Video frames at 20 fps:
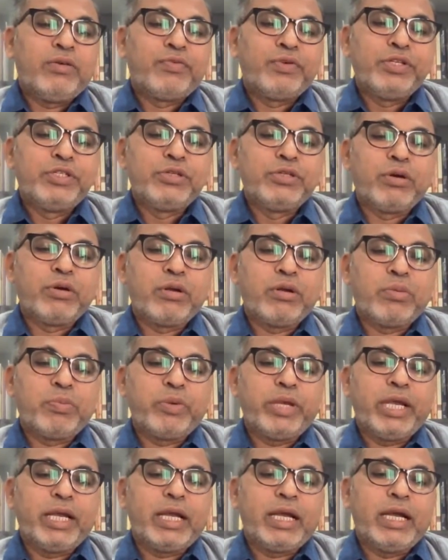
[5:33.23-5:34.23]

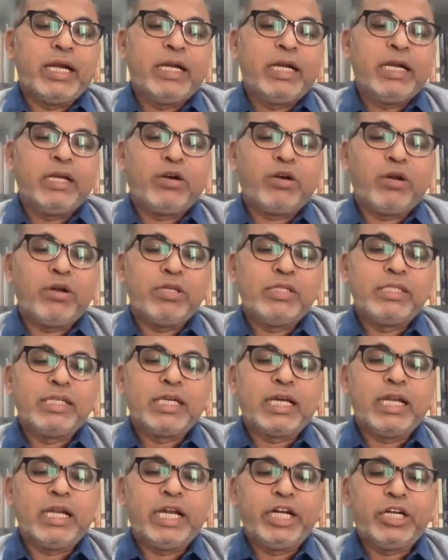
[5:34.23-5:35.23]
physiographic and
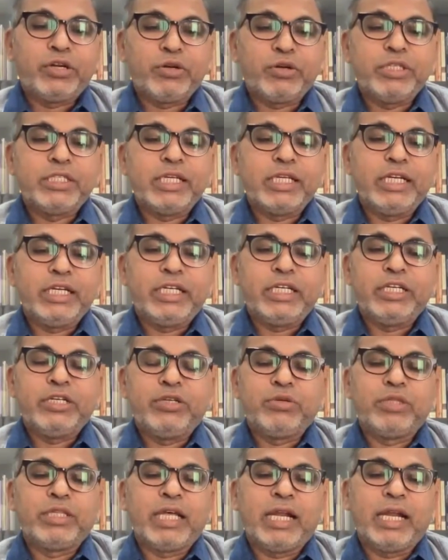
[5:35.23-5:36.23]
ecological heterogeneity
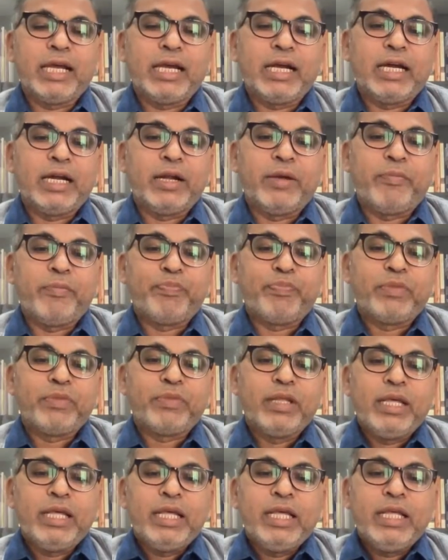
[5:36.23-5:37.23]
to Telangana.
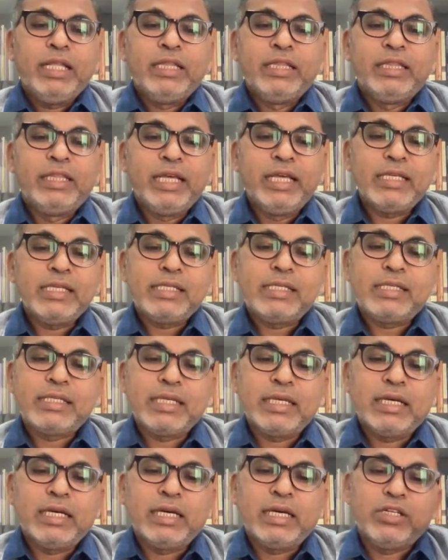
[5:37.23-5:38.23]
This
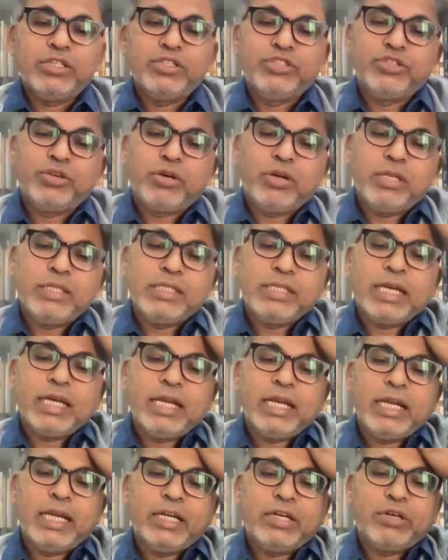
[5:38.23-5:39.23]

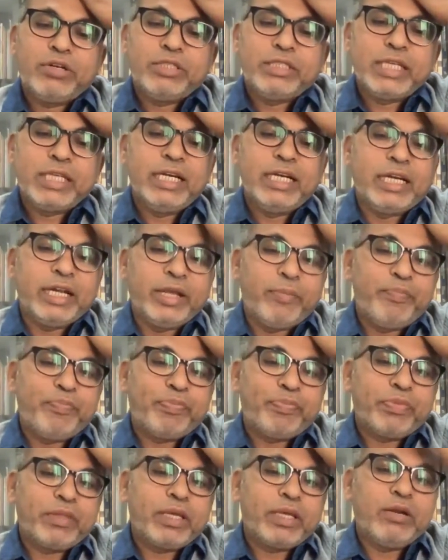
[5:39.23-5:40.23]
geological heterogeneity
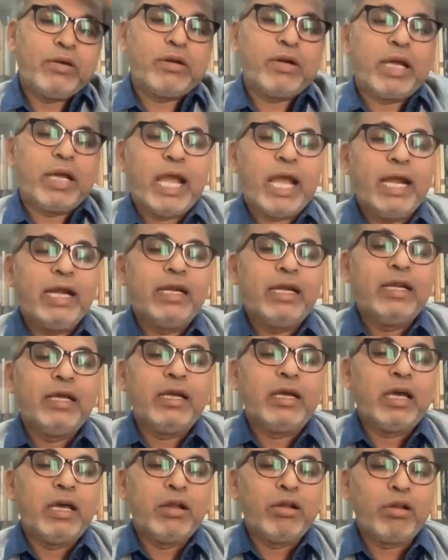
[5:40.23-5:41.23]

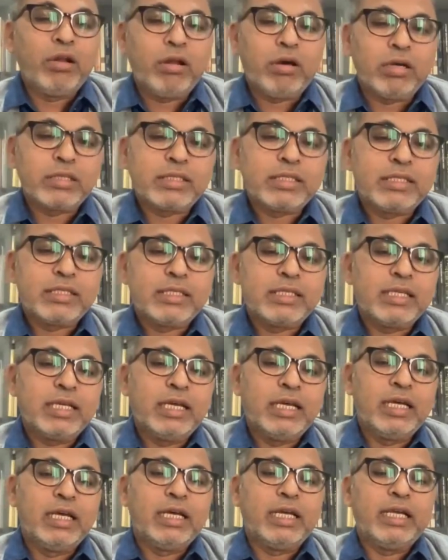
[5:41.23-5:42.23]
had analogs
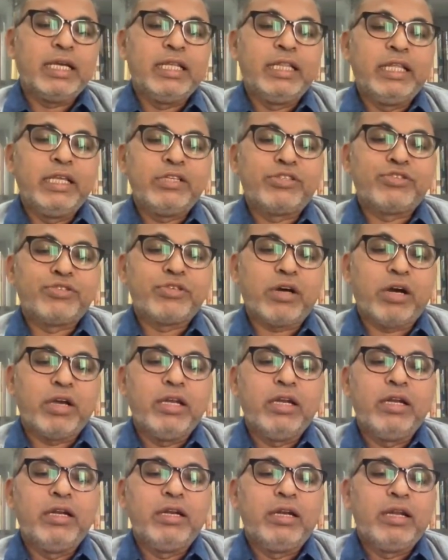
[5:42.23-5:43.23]
in the
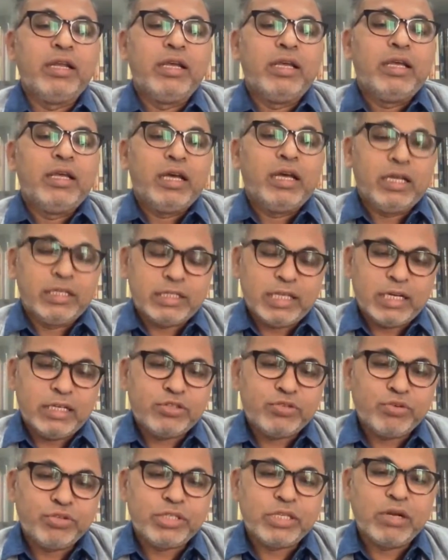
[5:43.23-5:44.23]

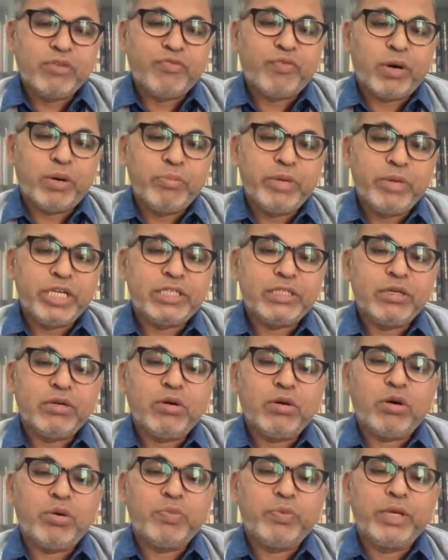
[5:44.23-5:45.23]
social formation
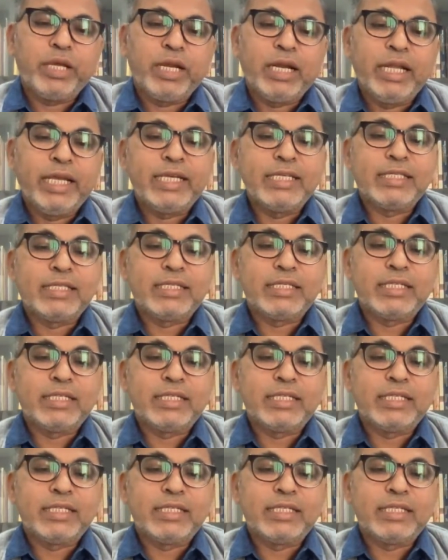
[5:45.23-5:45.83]
of early